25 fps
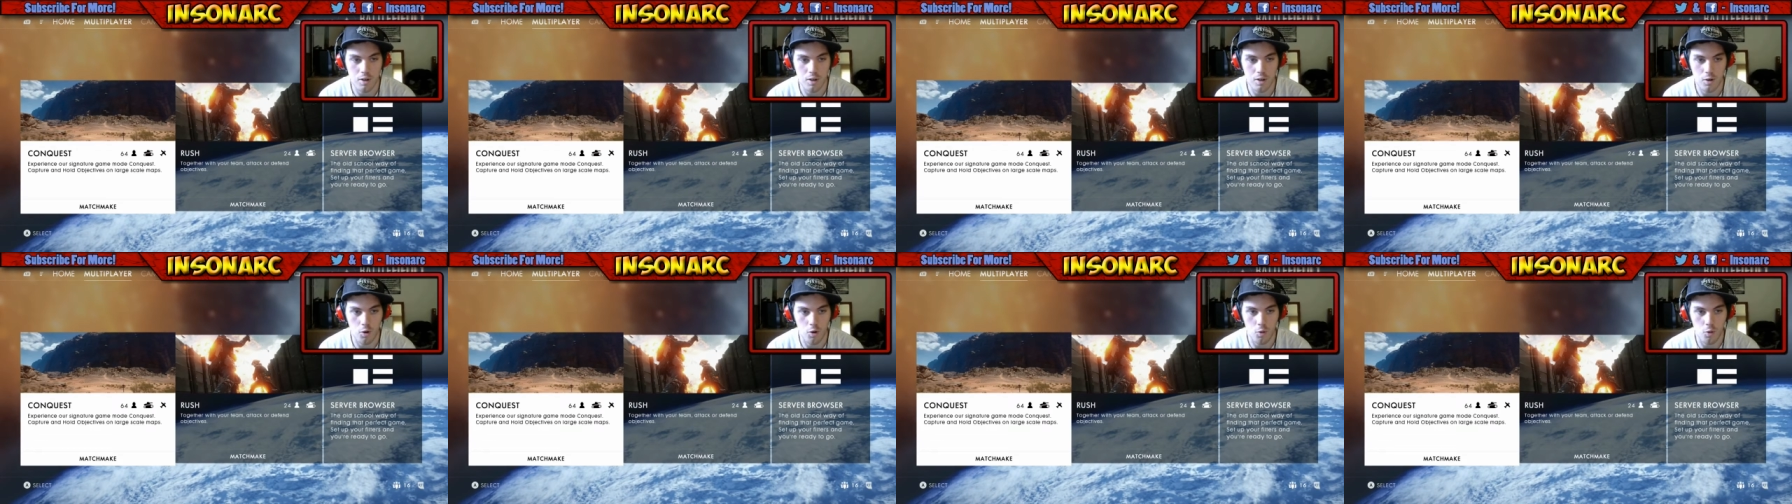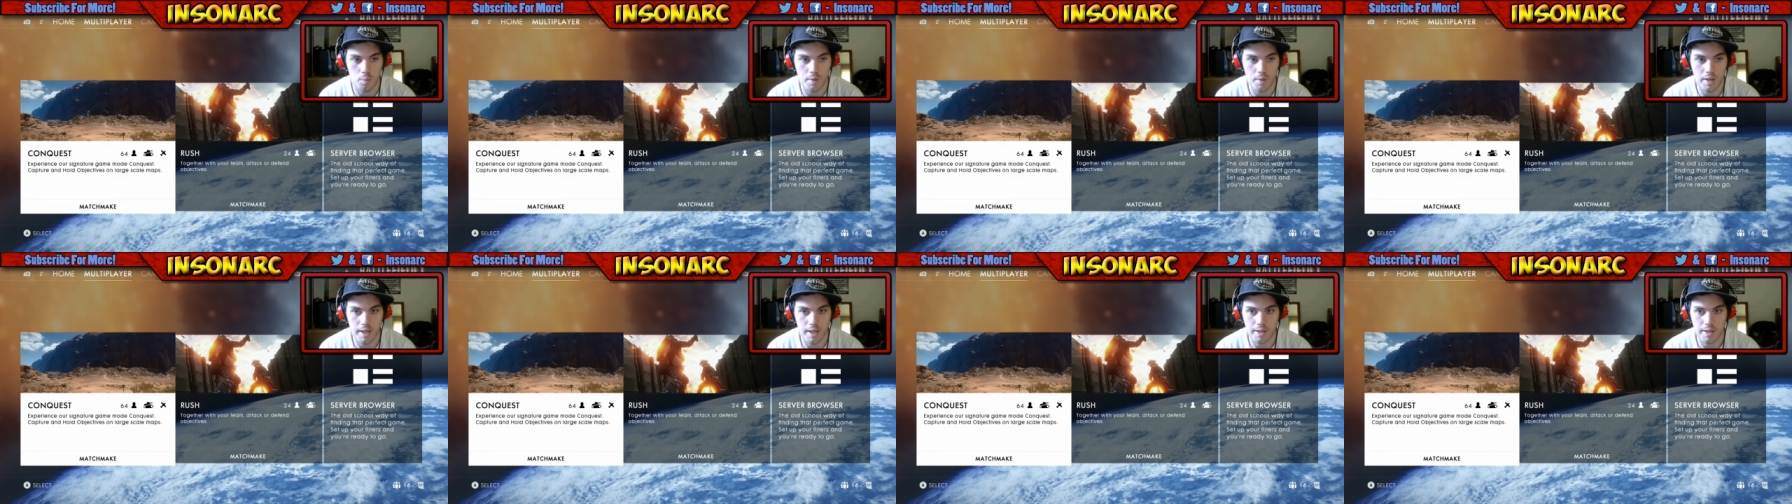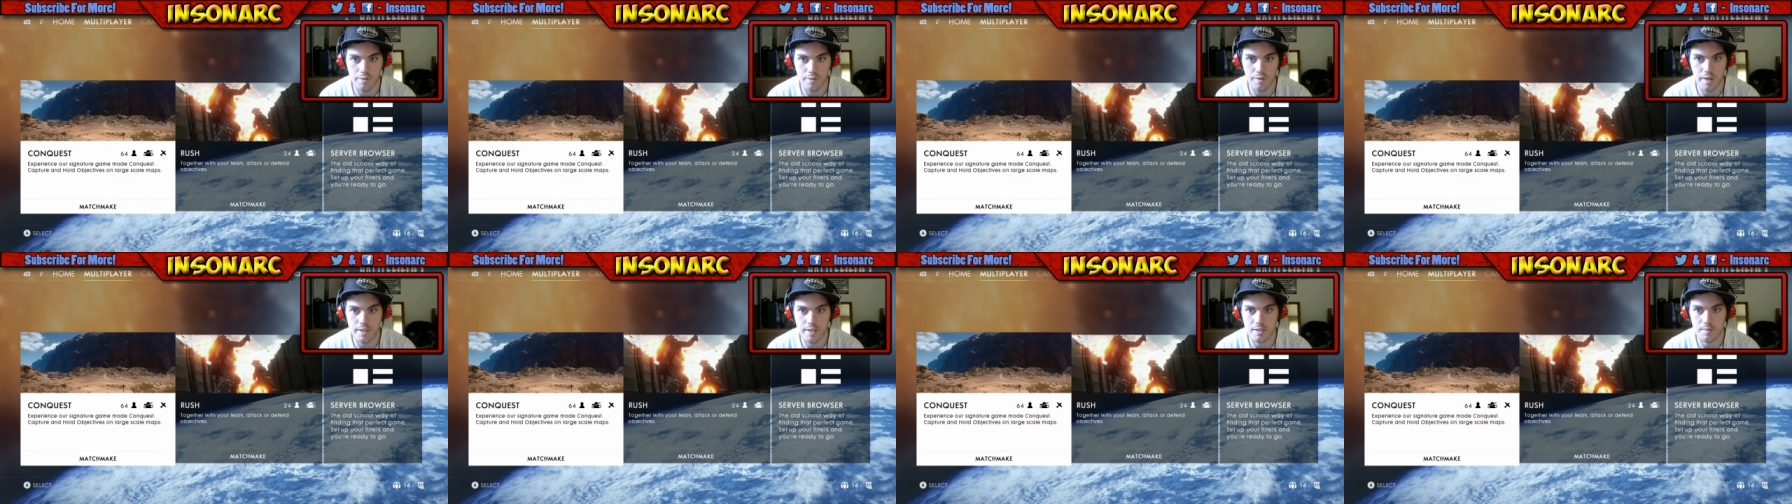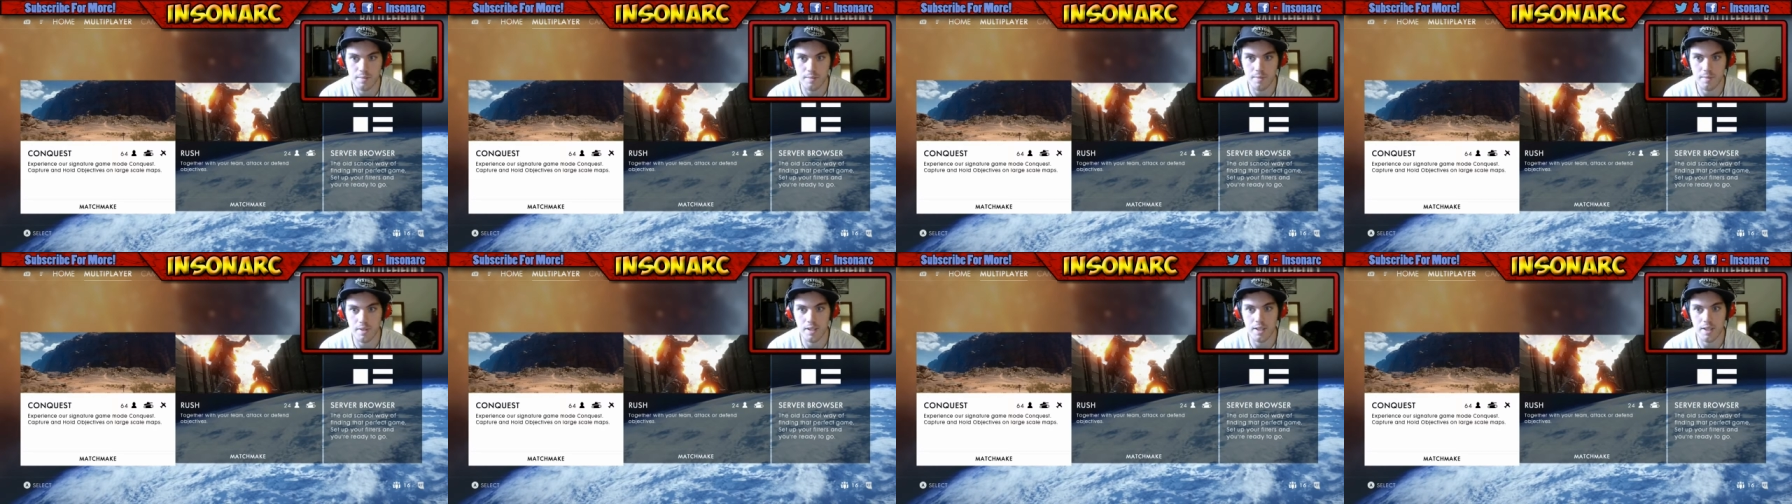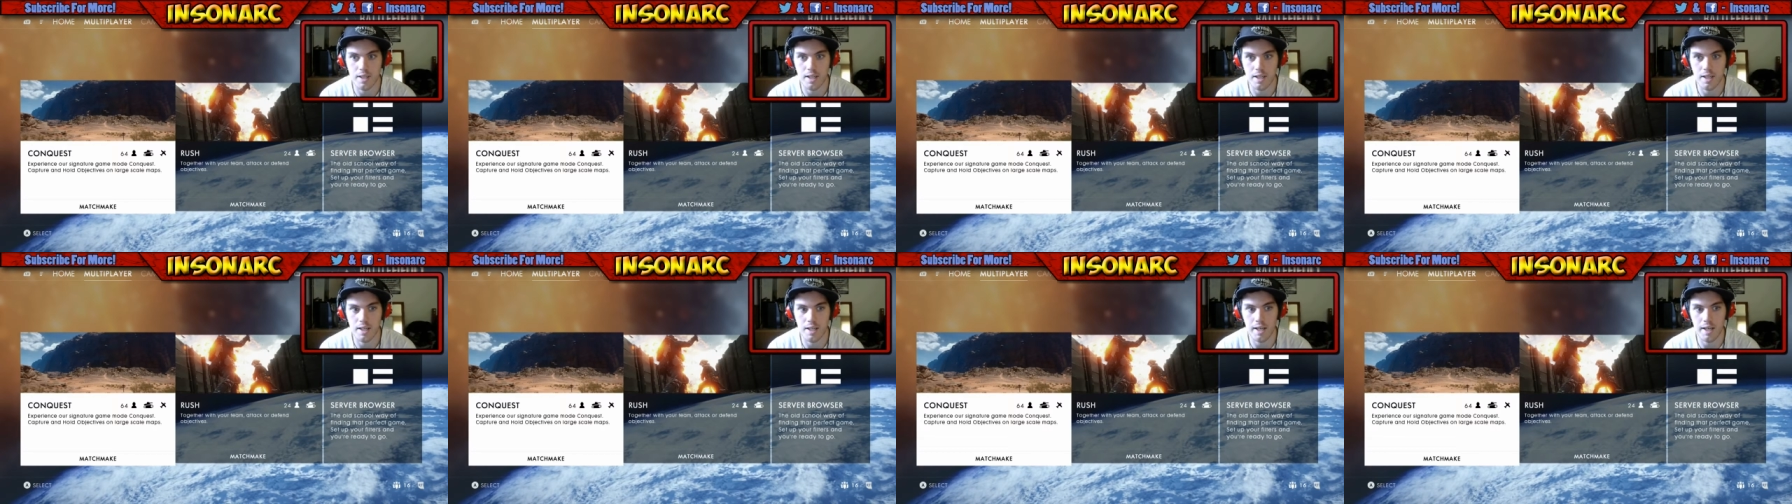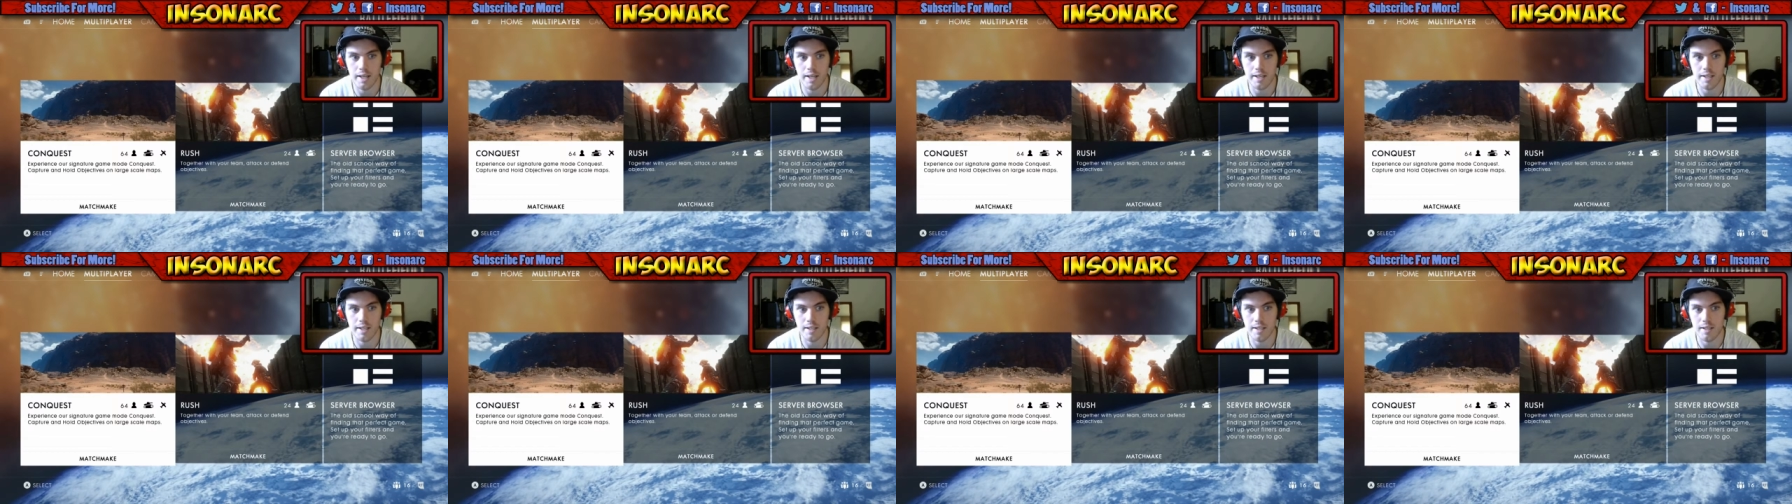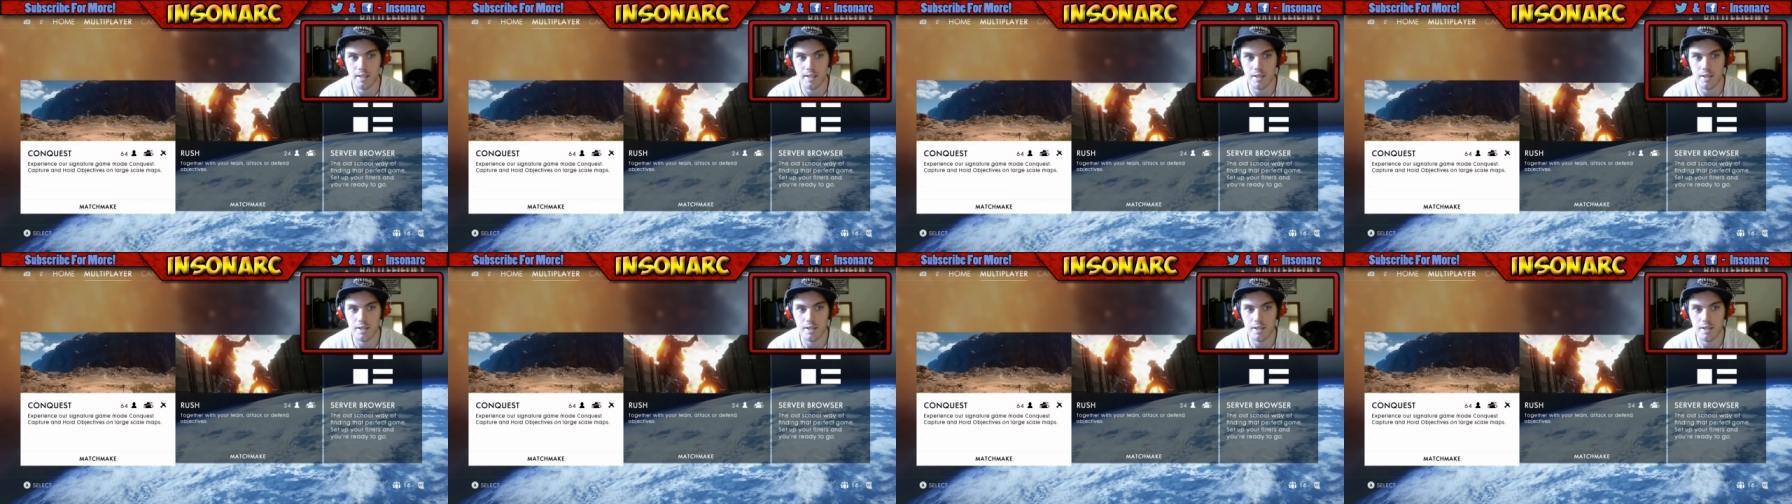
hoping I can find somebody, and I get